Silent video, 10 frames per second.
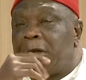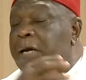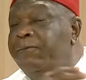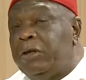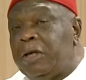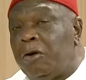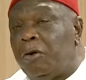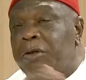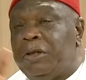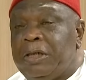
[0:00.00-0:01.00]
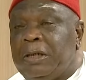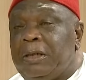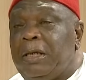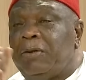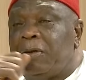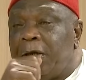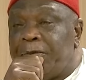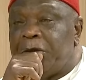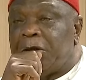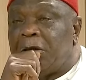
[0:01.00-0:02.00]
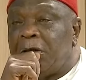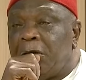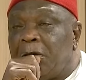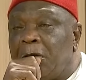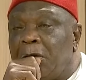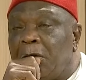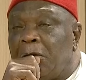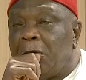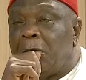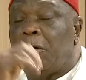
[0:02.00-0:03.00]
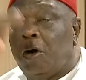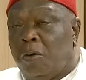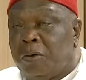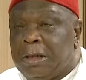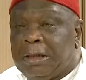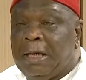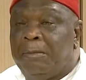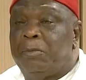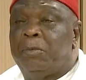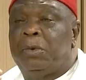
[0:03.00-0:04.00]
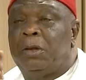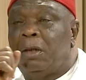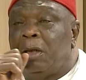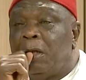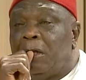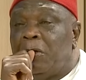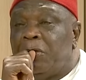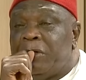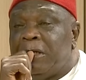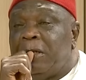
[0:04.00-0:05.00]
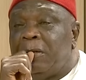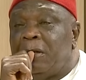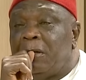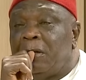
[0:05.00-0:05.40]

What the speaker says: gave virtually all the seats there to APC on the same, you know, reasoning.